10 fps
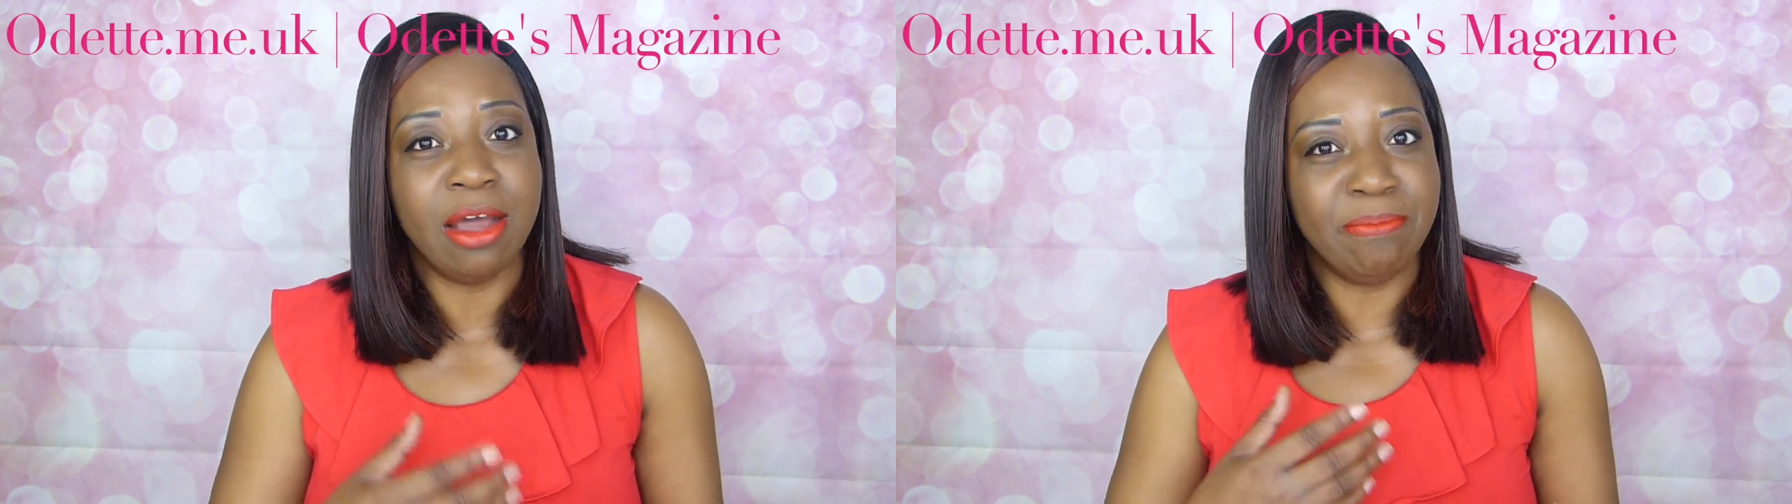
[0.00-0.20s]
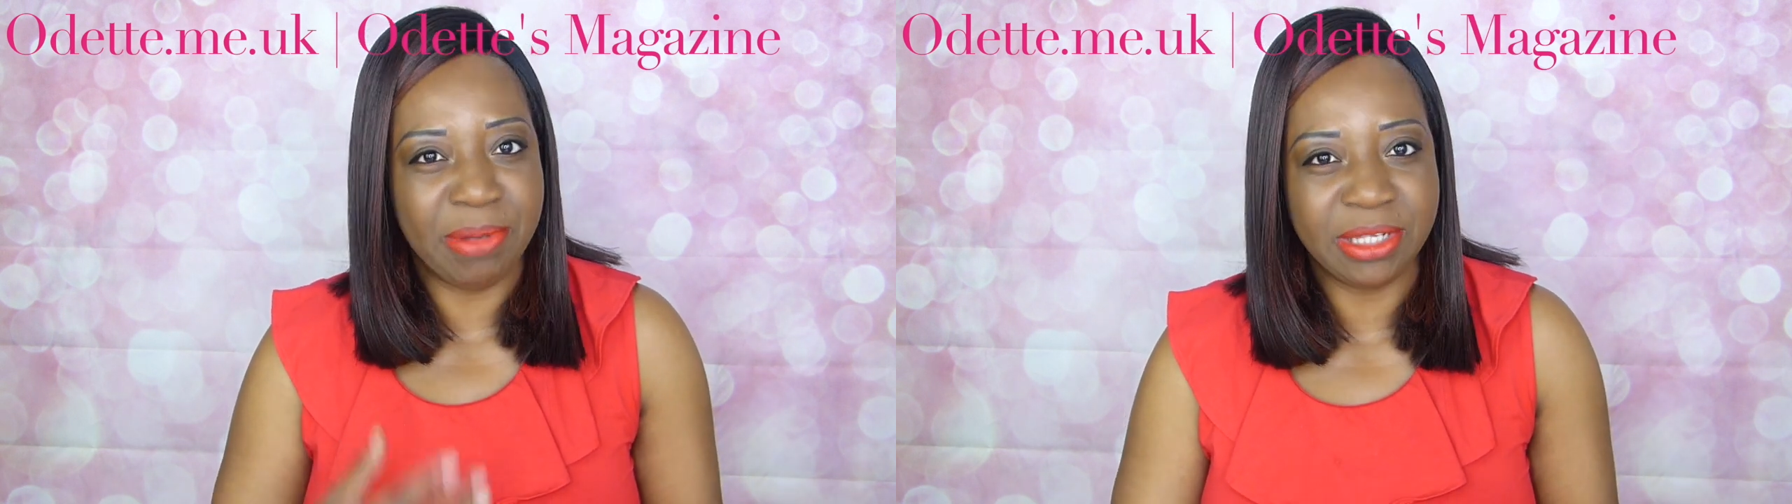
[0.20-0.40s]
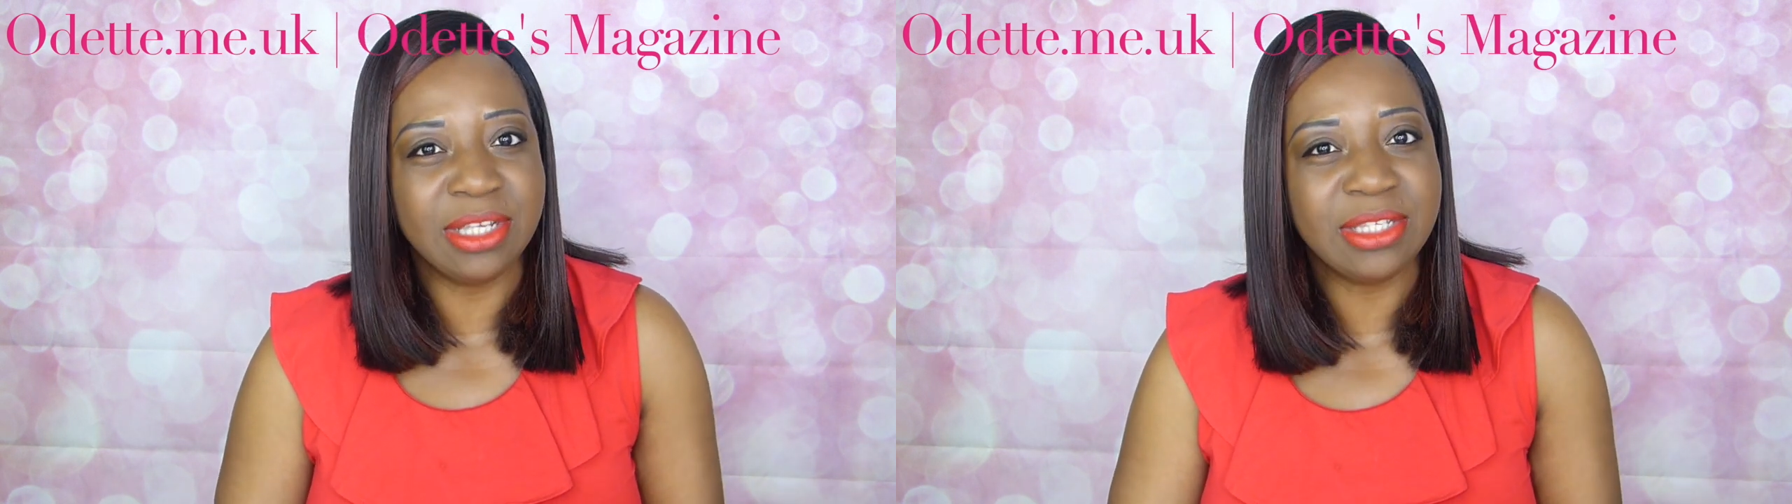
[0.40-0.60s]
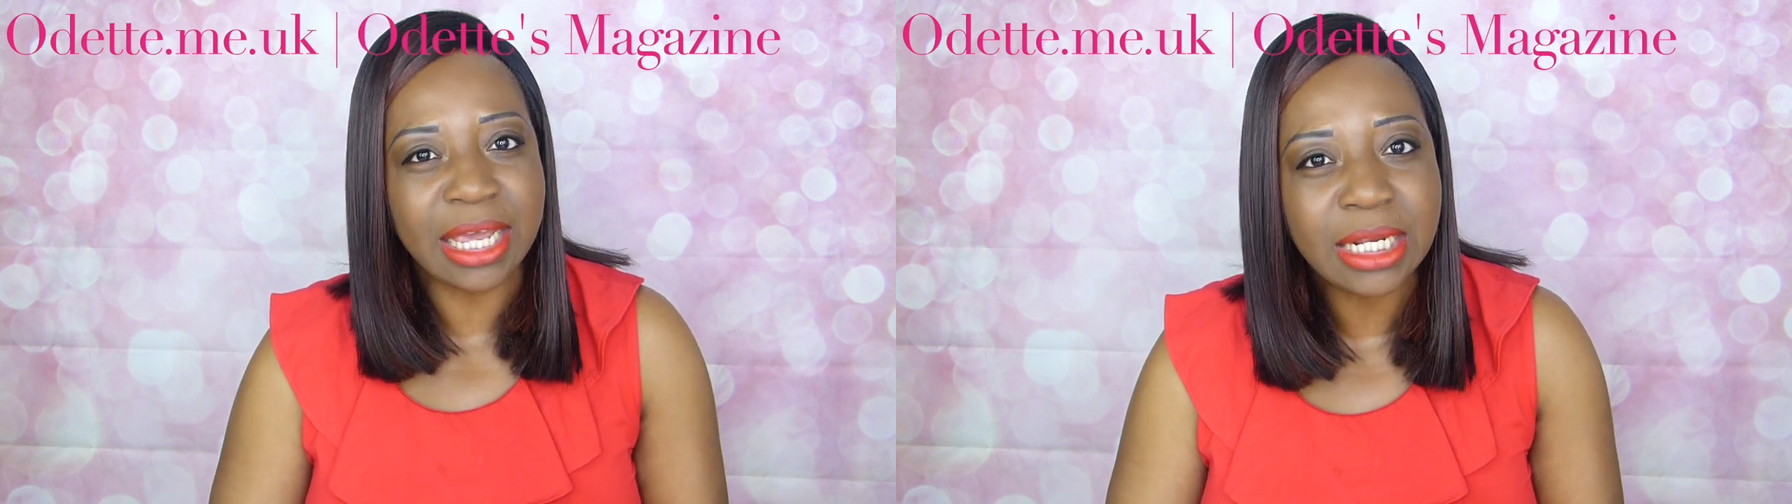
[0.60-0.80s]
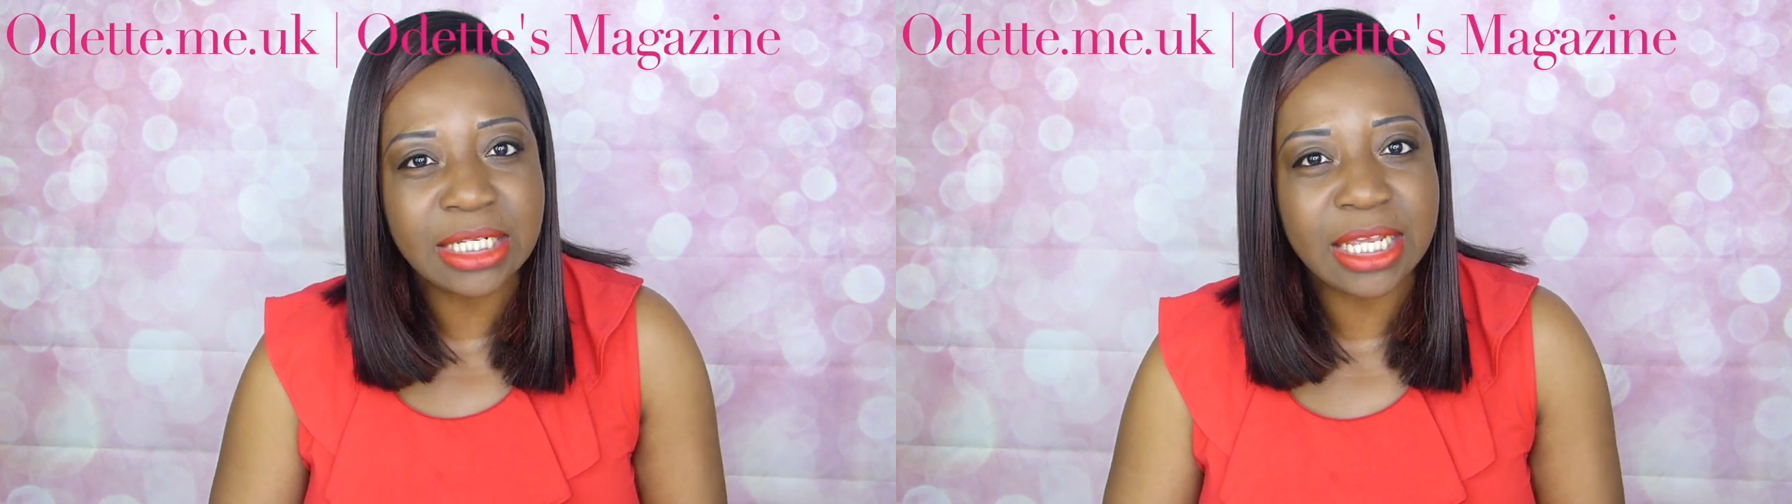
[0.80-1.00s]
a business
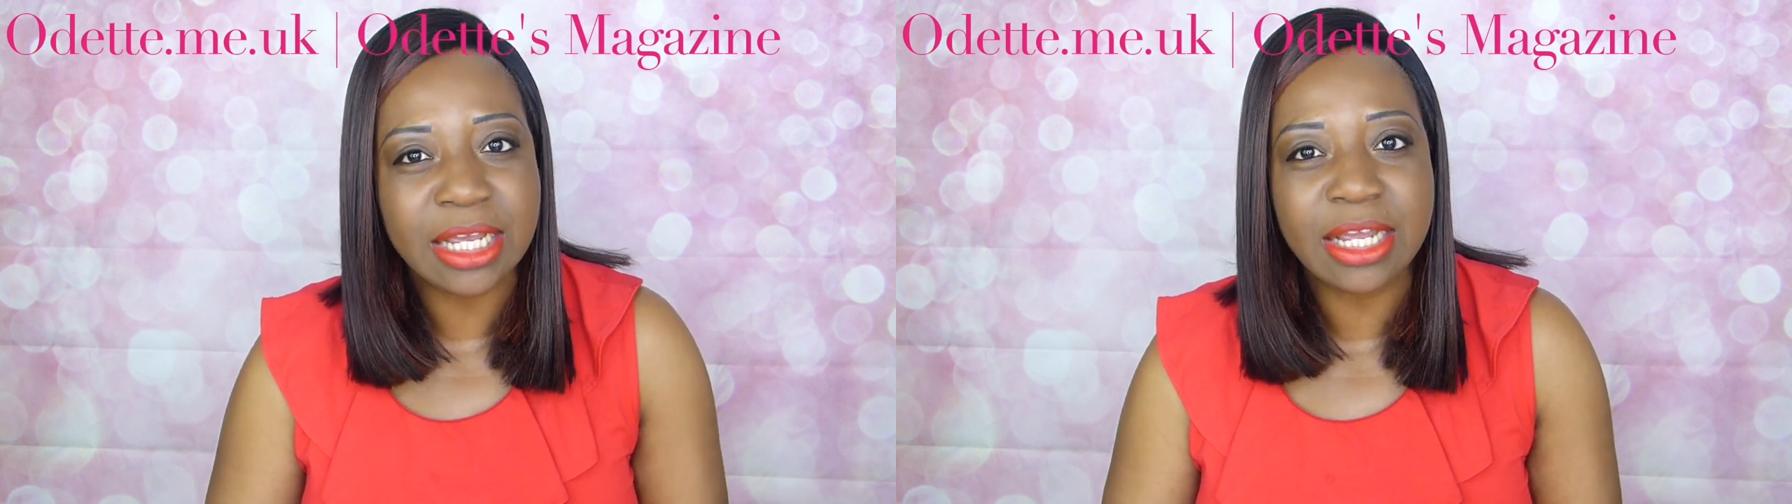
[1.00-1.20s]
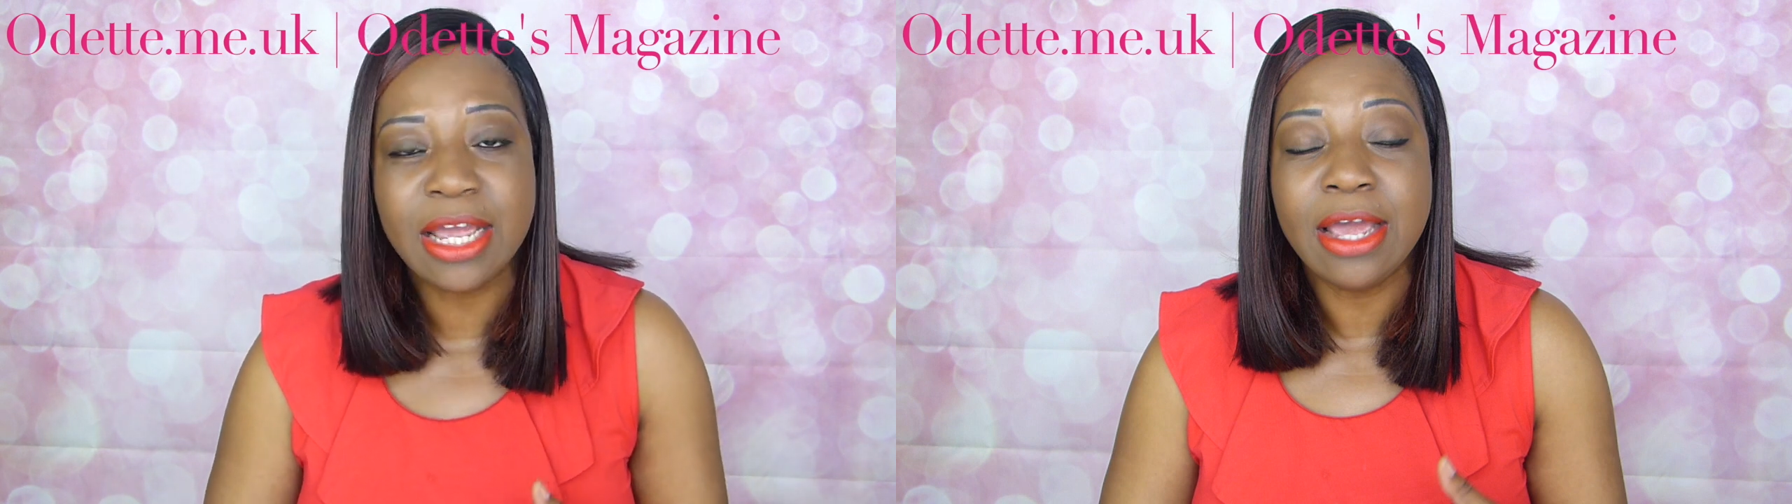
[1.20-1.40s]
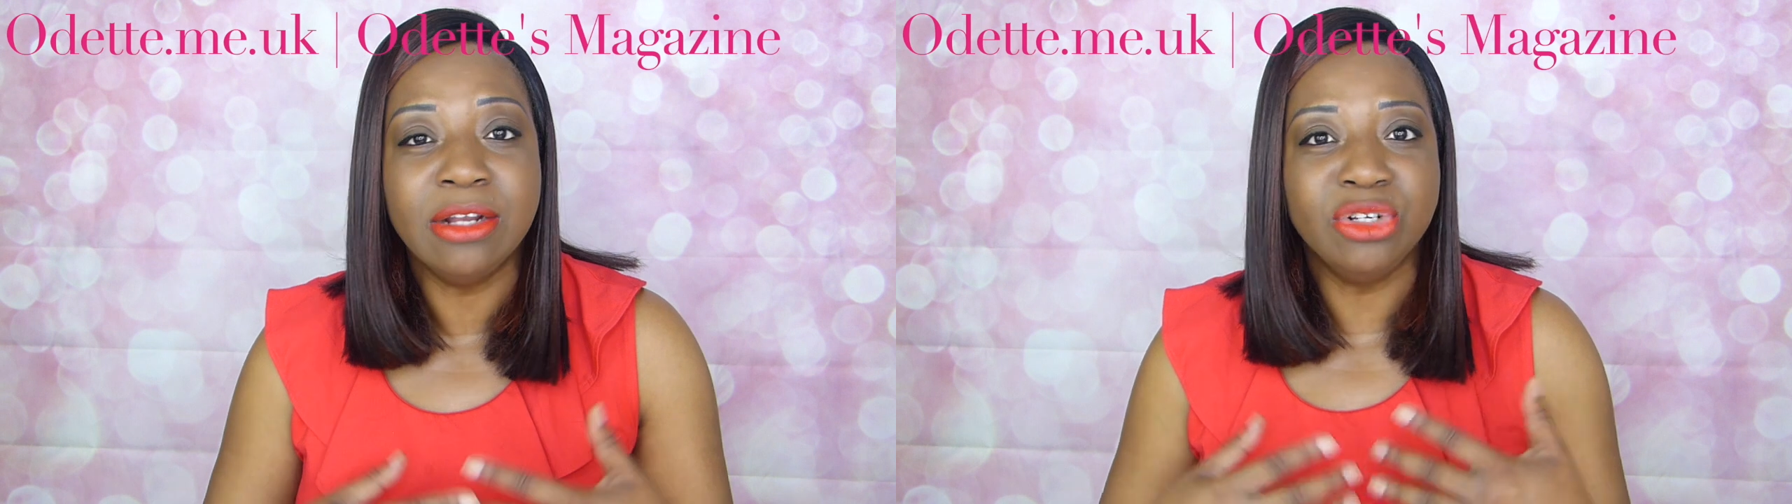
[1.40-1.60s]
idea,